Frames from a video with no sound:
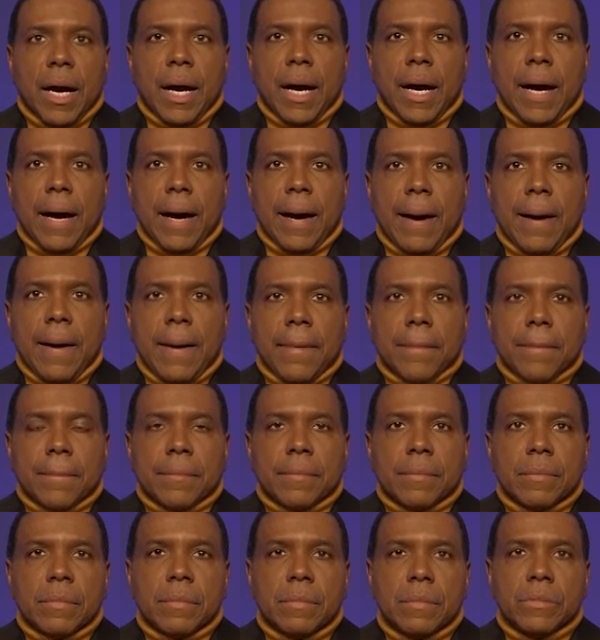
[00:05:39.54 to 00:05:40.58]

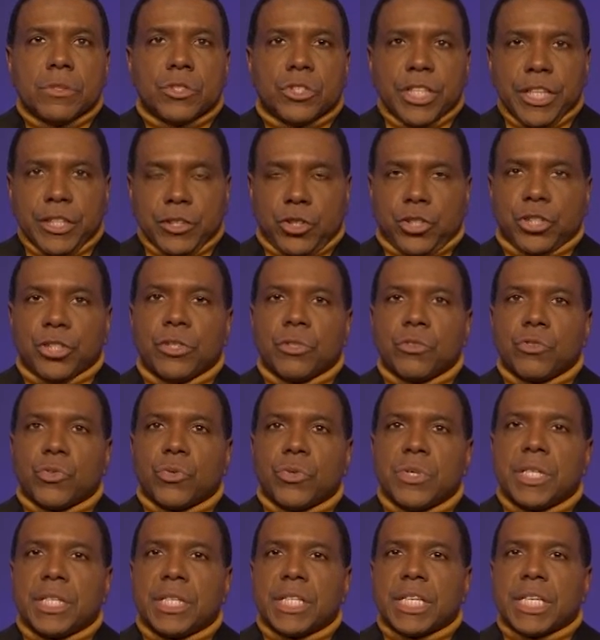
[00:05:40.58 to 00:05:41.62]
dear
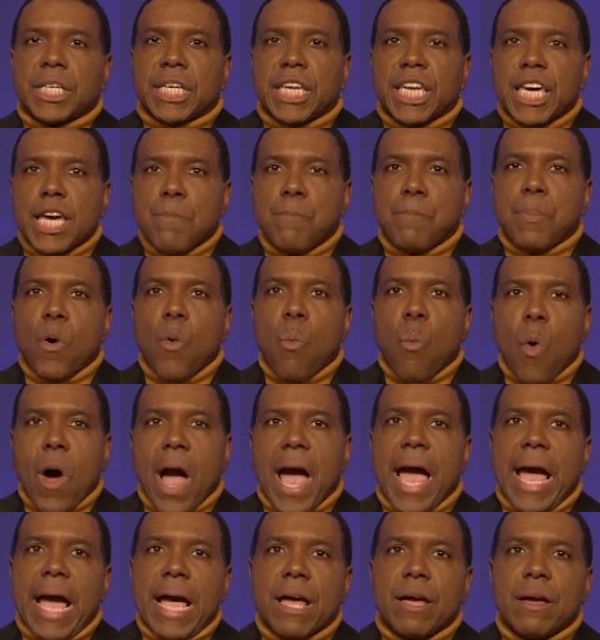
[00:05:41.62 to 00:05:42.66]
children, keep
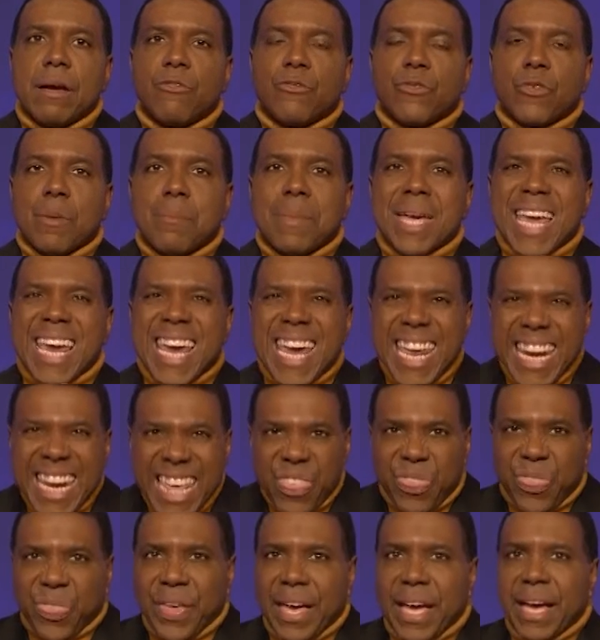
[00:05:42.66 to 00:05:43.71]
away from
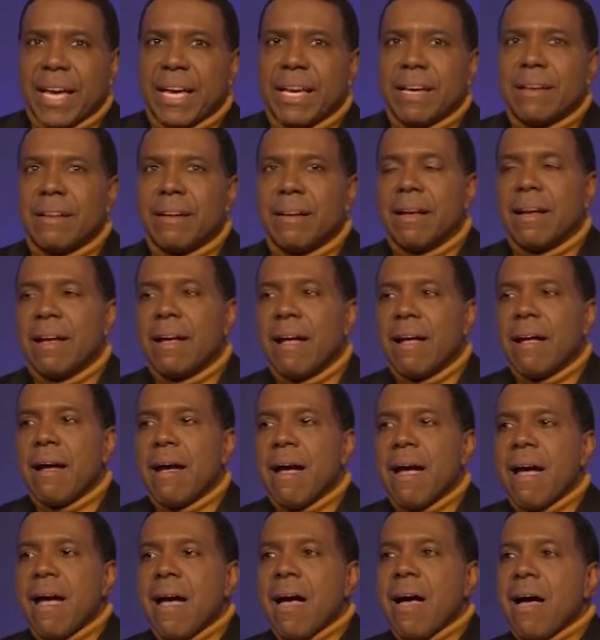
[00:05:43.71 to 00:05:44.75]
anything
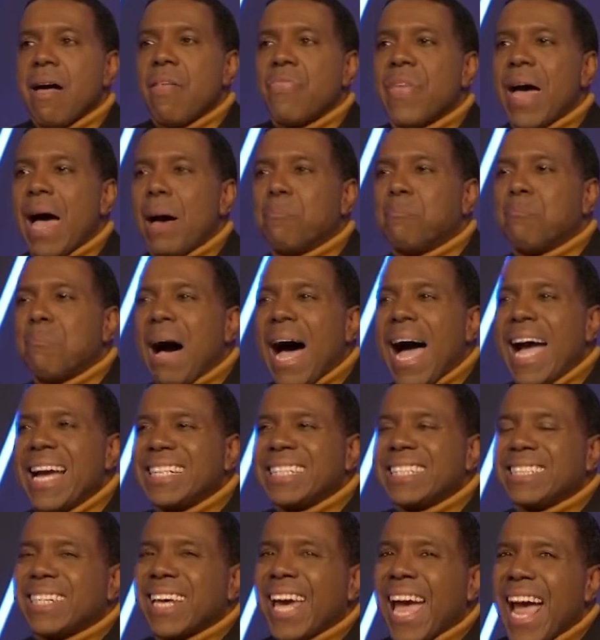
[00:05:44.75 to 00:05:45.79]
that
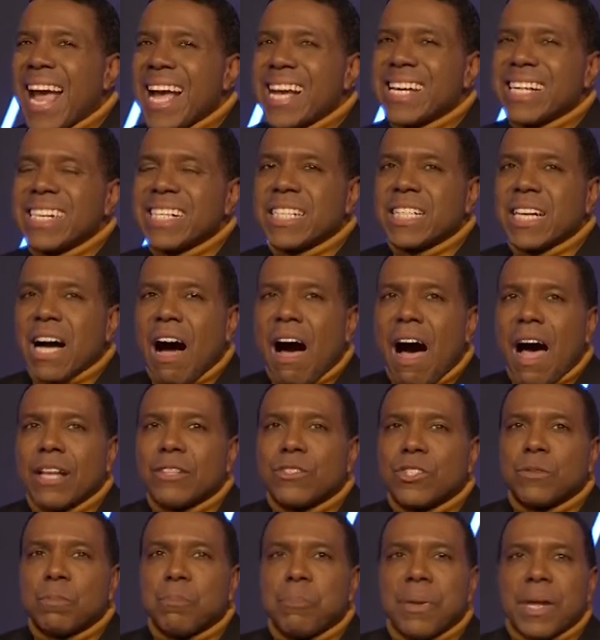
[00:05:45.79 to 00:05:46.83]
might take
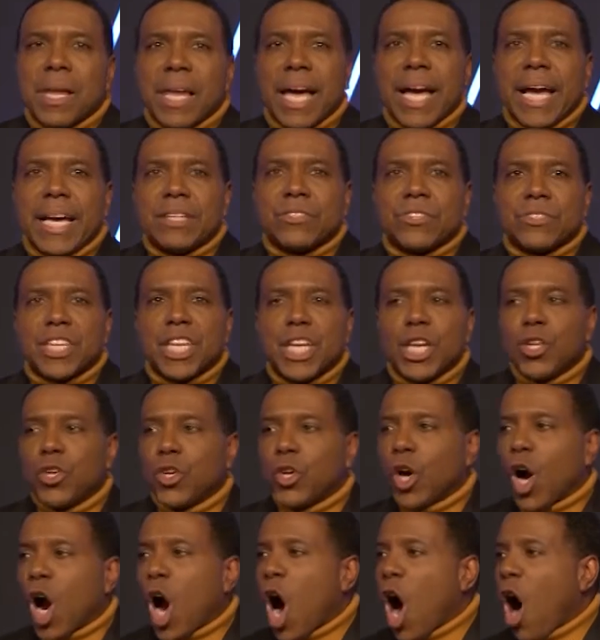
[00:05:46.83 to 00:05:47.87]
God's place in
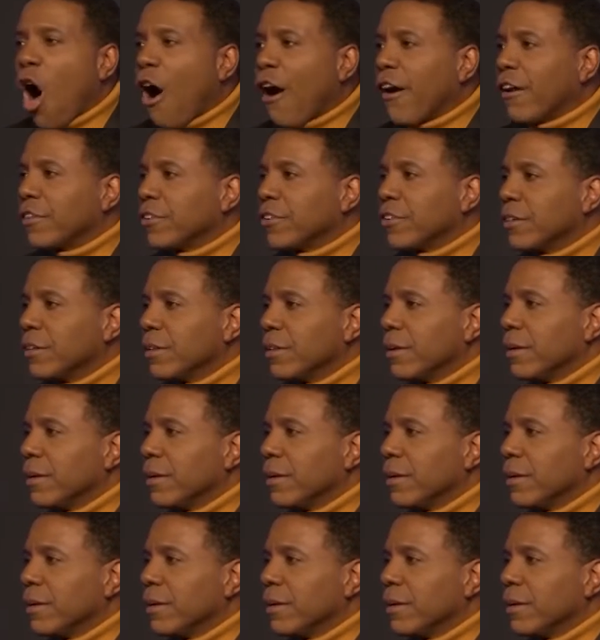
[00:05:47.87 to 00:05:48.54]
your heart.